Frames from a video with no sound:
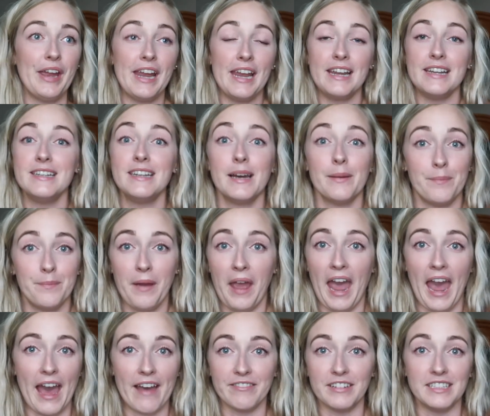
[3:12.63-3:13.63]
end up
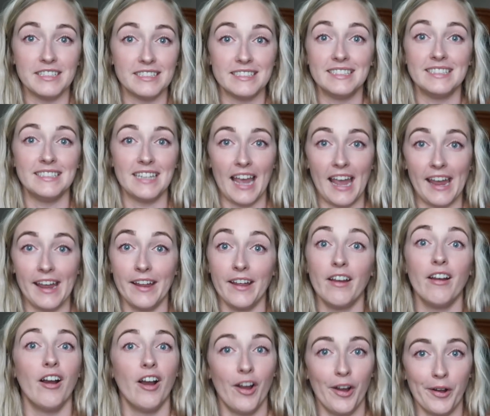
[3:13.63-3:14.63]
having to
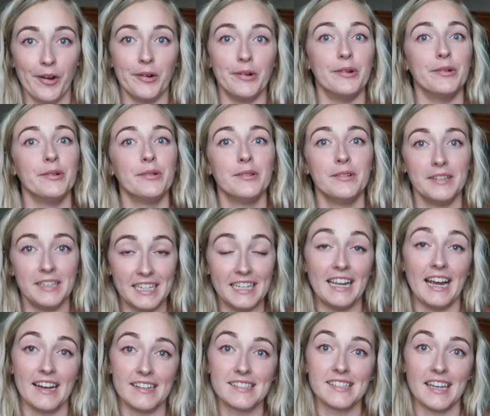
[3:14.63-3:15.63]
say, oh,
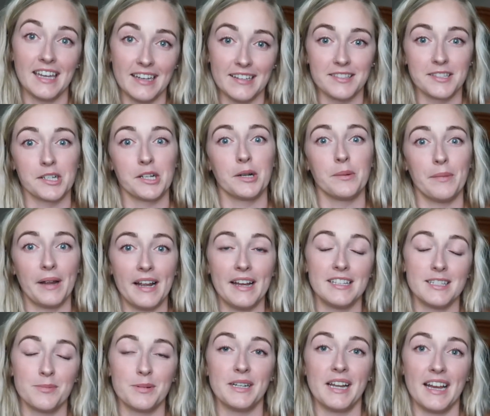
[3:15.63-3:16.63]
he has cancer, my
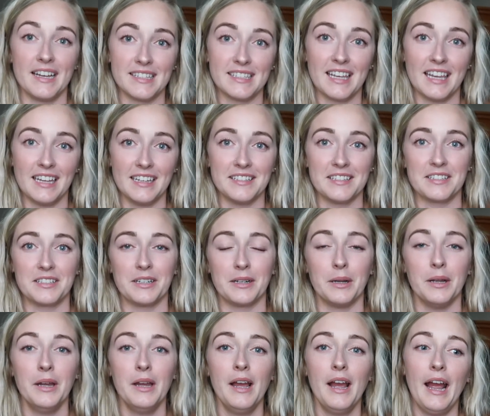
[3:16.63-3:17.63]
husband has
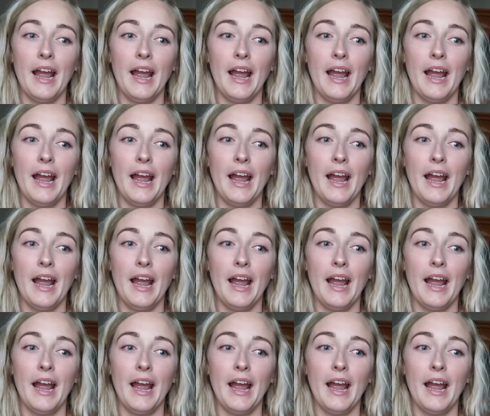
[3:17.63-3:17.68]
cancer.